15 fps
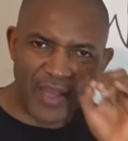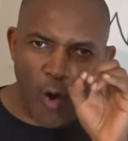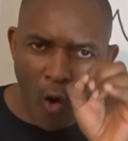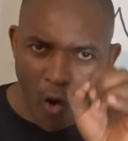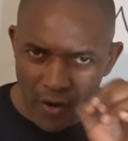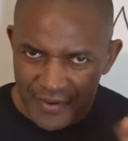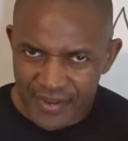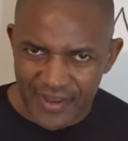the
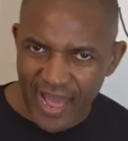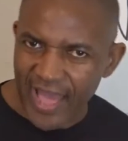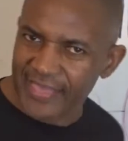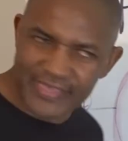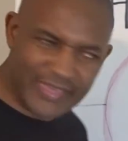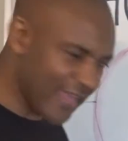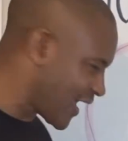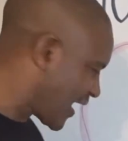oil that are
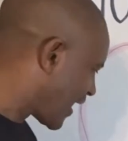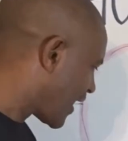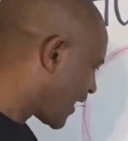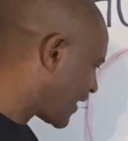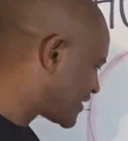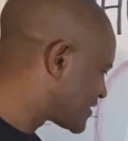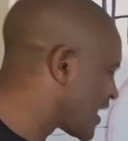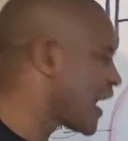here
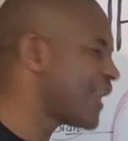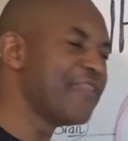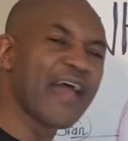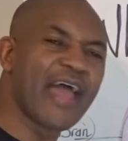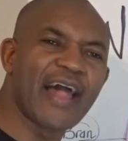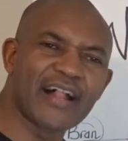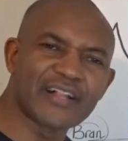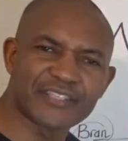is the
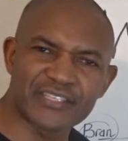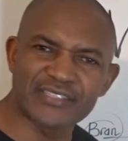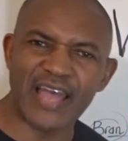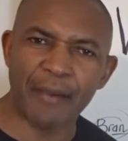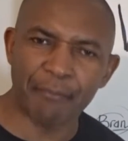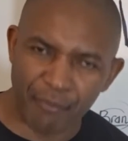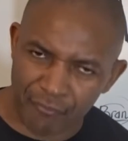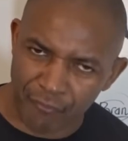healthy
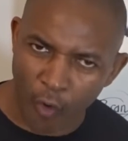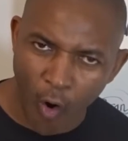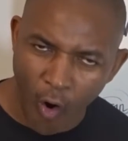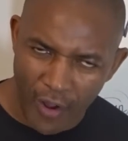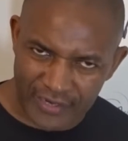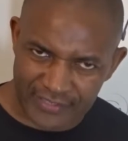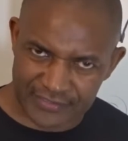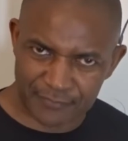type of
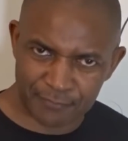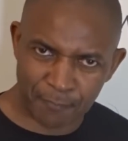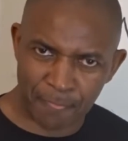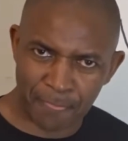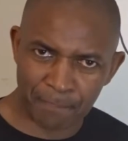oils.